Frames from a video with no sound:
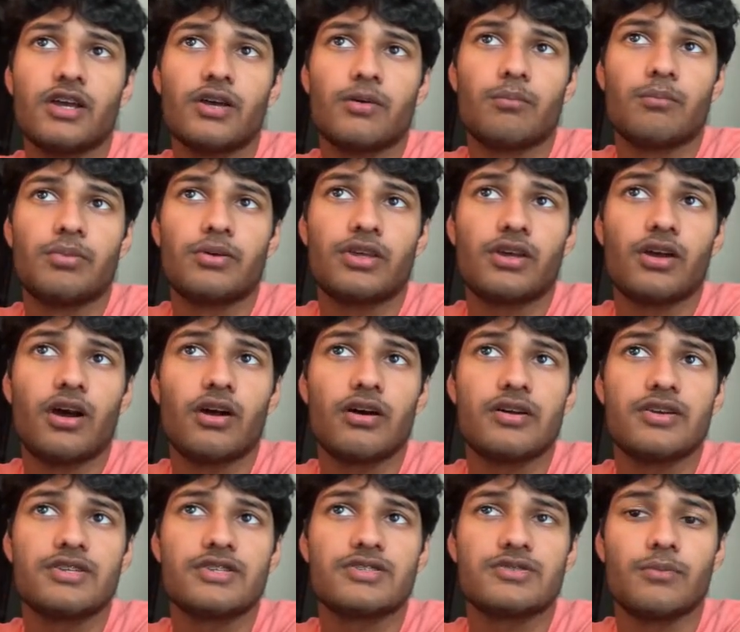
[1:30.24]

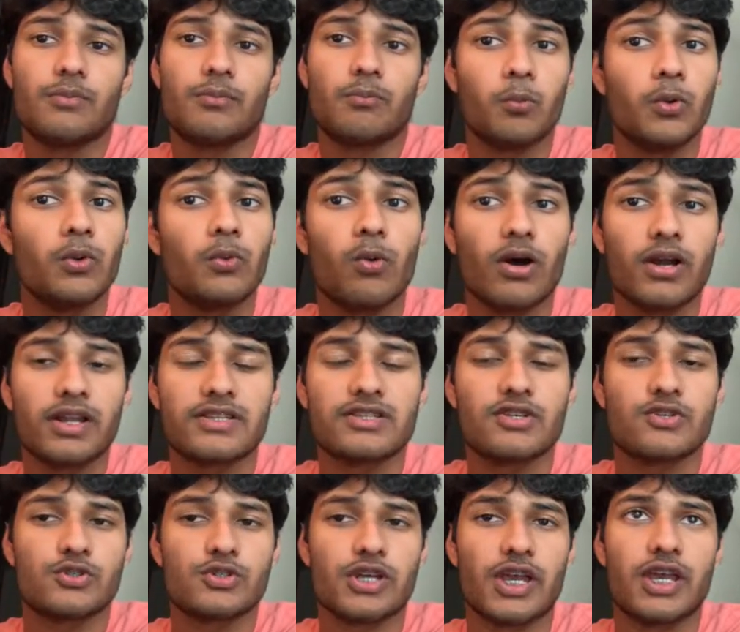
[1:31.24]
because we want it to
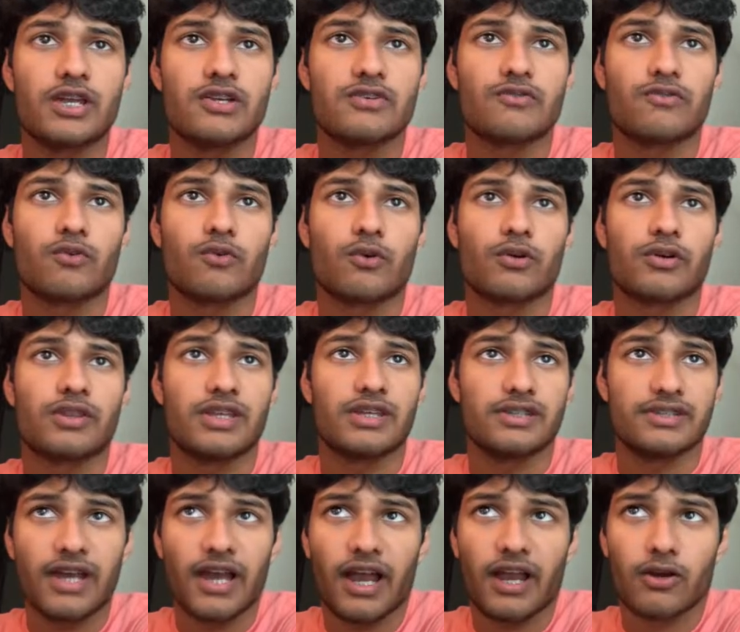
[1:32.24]
change for the
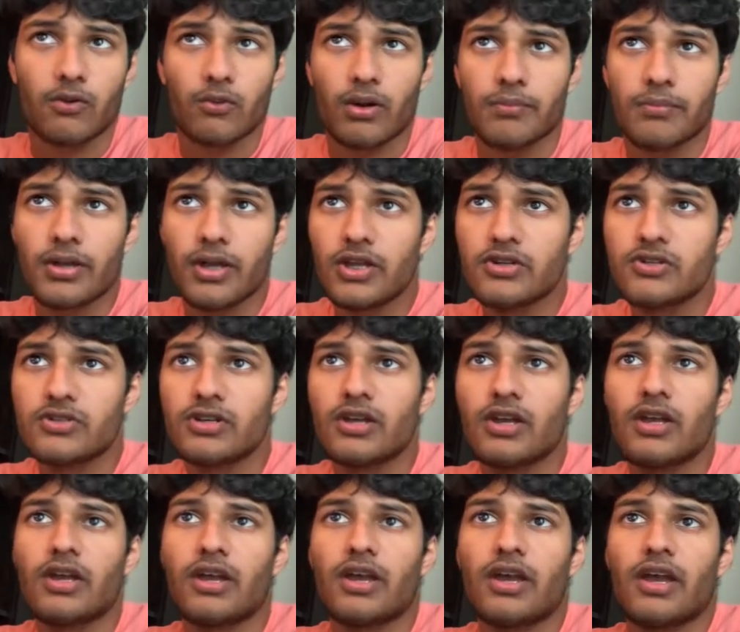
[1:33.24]
entire web page,
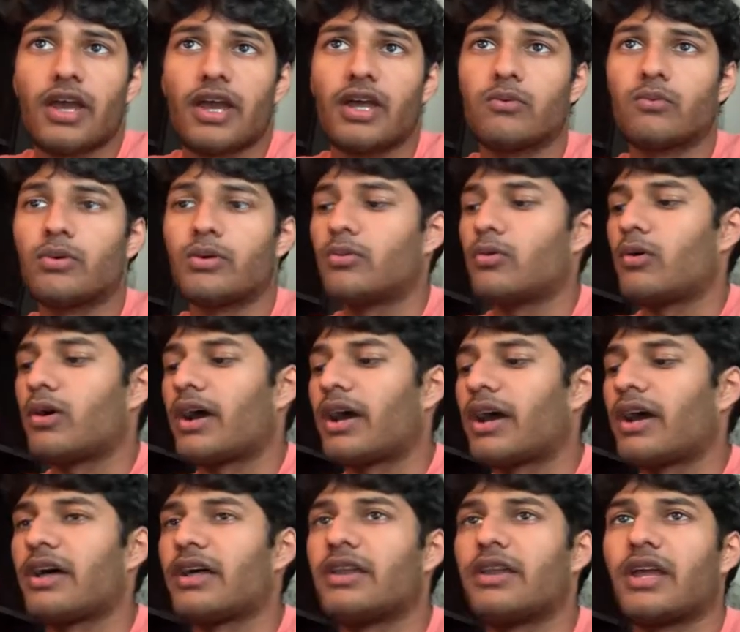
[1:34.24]
and we will
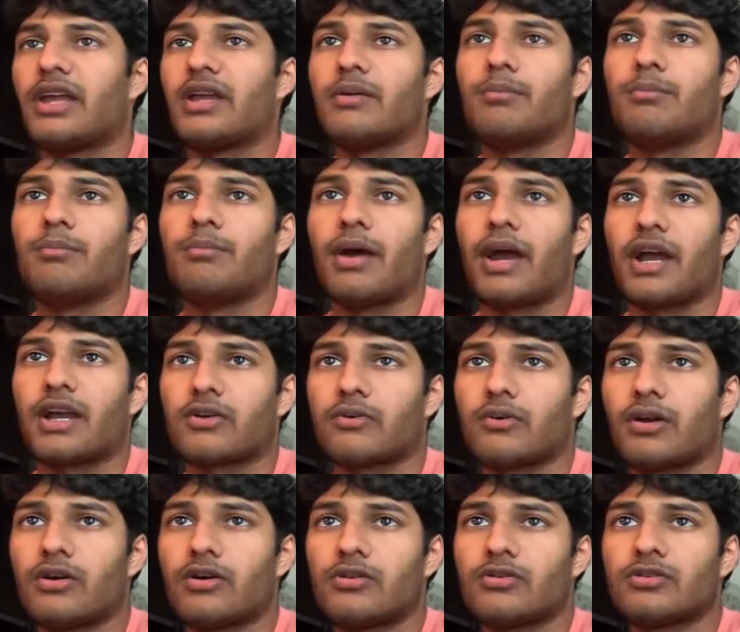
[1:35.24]
add a
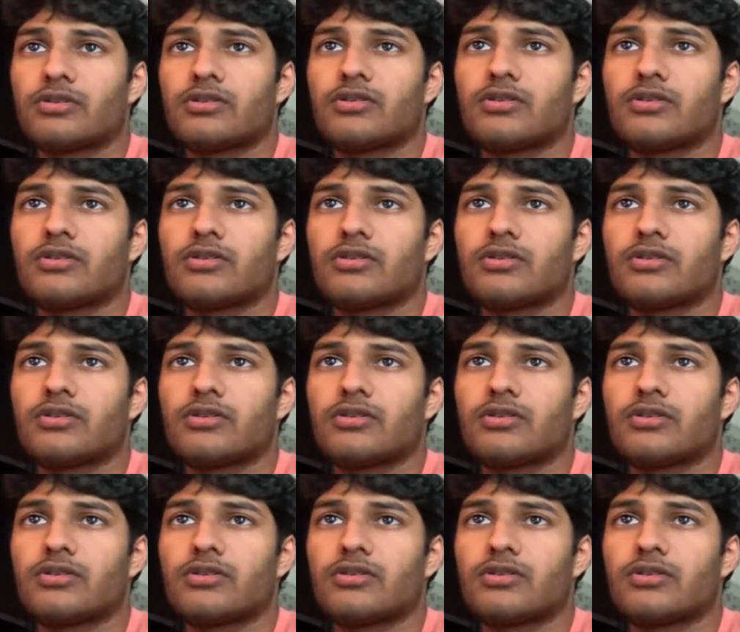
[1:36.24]
background